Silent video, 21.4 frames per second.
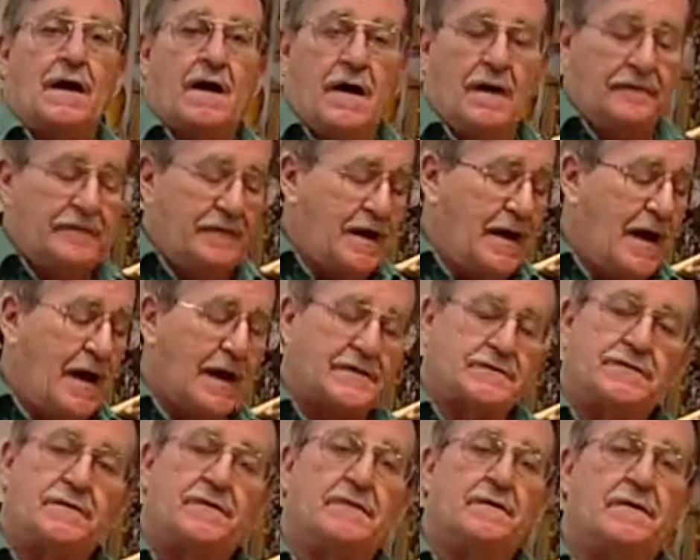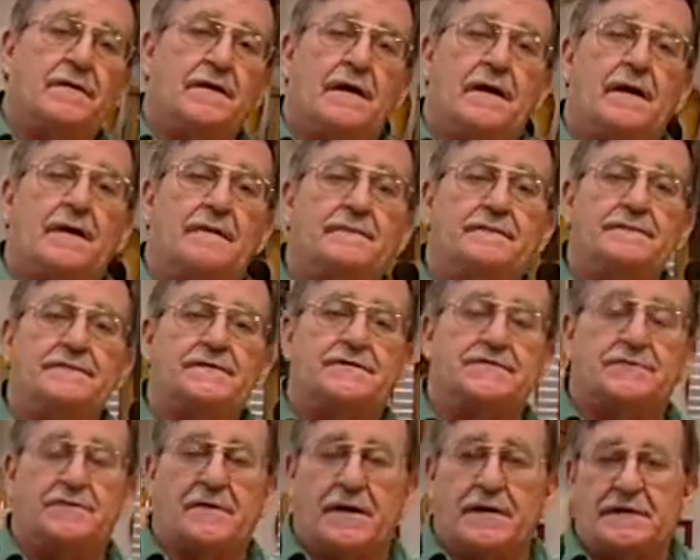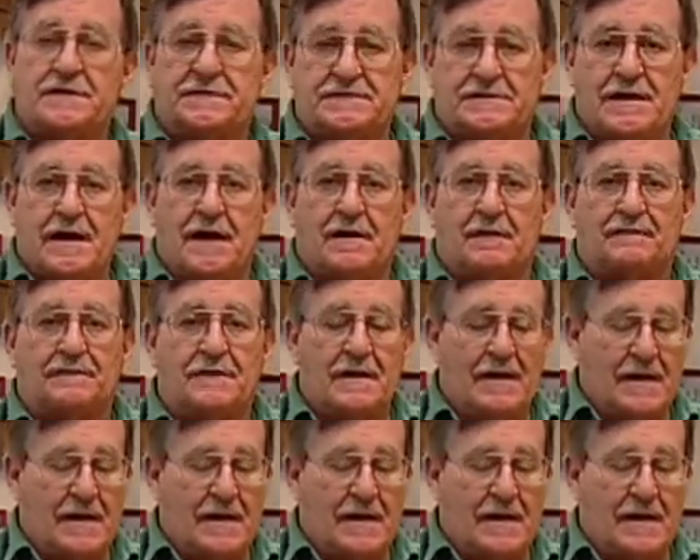of the actual string itself